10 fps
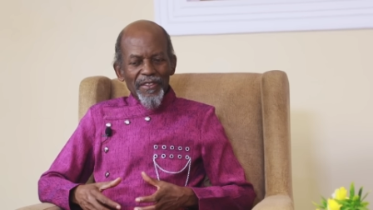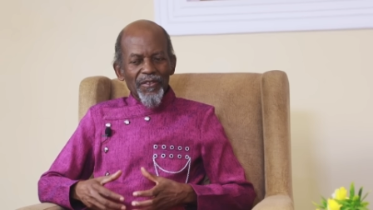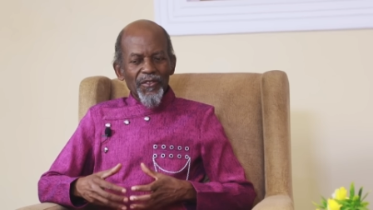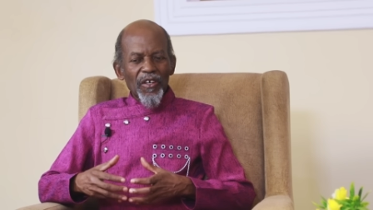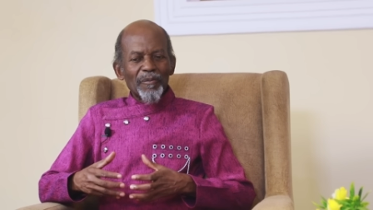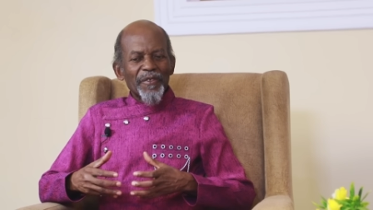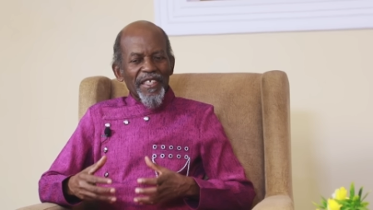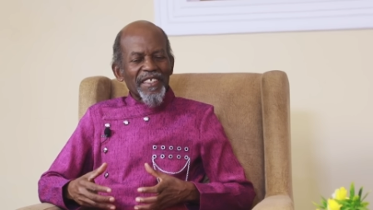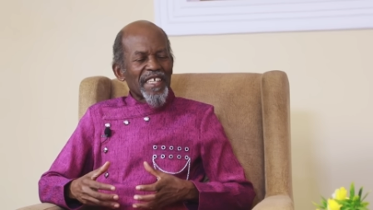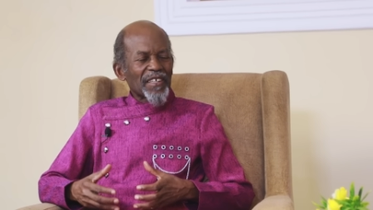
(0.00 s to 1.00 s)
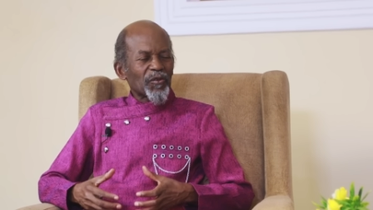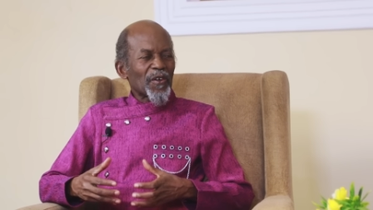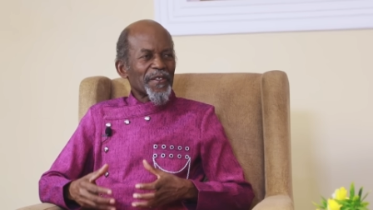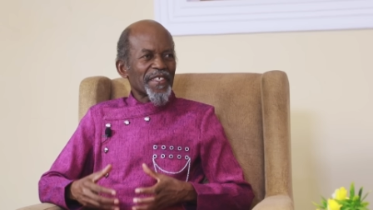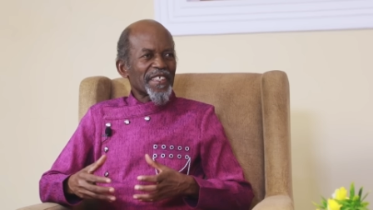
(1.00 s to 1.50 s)
something that
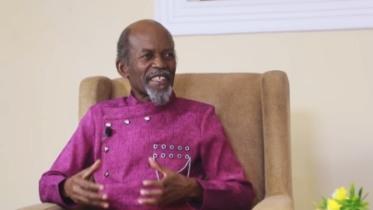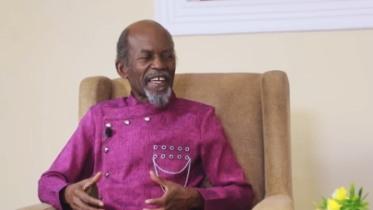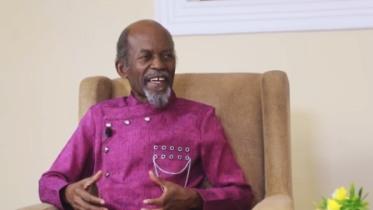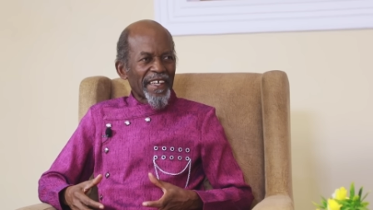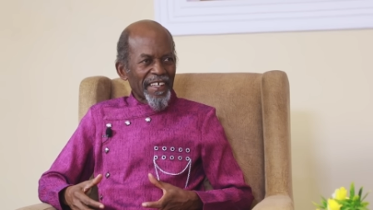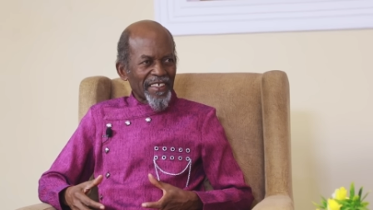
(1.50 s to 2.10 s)
wasn't there.